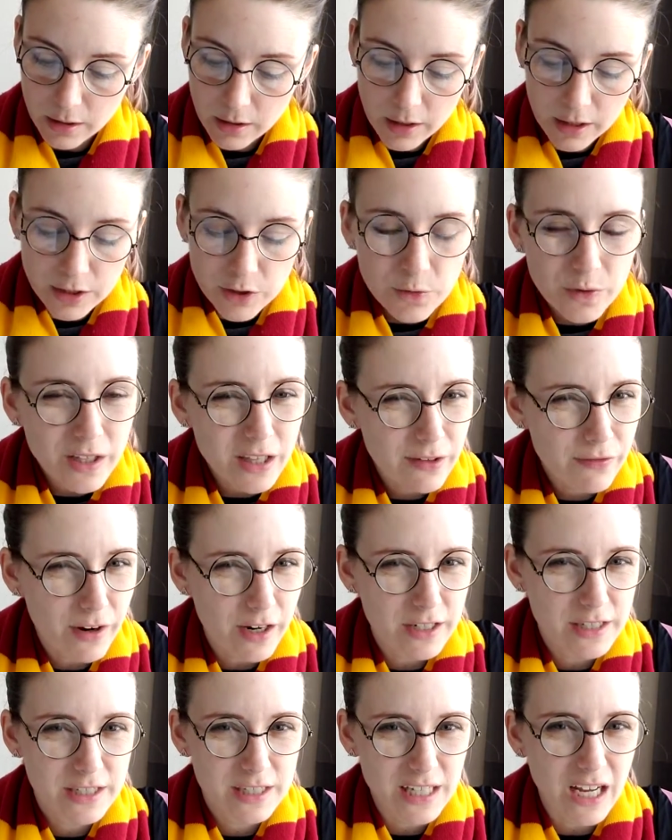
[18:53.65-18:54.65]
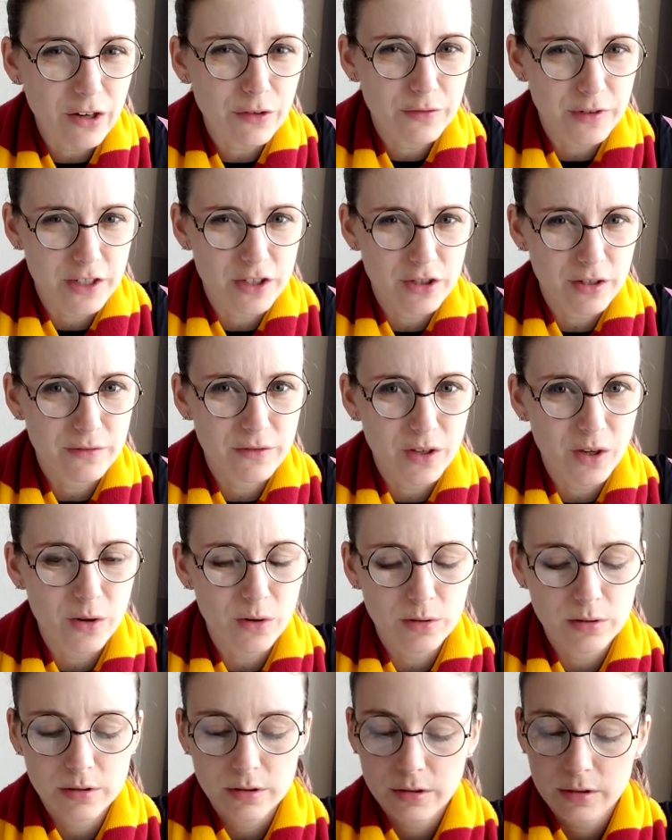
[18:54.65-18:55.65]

It's really very selfish of you,